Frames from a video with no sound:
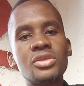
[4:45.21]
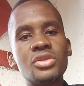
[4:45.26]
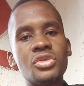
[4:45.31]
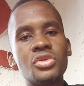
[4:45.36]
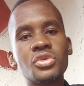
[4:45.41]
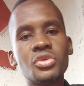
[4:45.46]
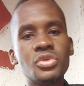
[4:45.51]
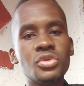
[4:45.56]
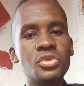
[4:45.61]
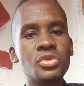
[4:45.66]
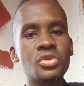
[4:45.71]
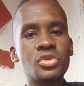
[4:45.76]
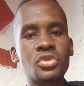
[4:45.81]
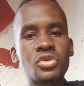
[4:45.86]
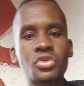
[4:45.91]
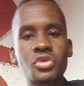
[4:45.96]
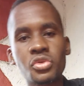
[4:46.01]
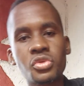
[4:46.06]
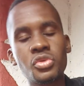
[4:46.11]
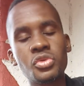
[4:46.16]
do
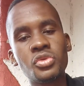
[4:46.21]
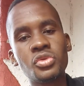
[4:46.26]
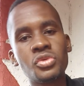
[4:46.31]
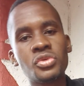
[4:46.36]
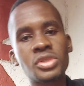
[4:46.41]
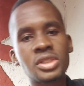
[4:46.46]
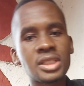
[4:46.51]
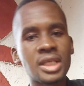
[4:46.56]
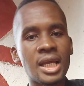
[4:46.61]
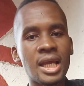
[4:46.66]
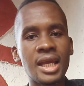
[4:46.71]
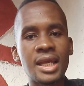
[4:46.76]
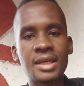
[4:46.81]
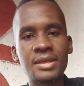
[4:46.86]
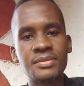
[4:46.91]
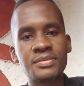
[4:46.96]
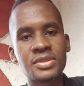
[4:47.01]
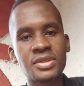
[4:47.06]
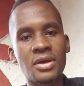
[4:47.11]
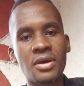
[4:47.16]
2
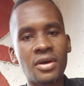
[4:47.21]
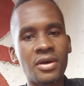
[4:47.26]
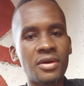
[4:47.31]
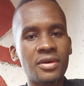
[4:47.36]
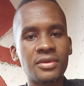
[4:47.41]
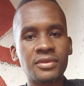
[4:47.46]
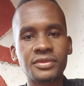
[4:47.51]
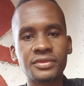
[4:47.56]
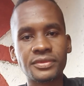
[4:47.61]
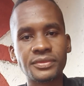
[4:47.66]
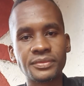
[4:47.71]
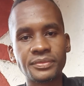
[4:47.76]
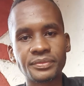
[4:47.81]
types of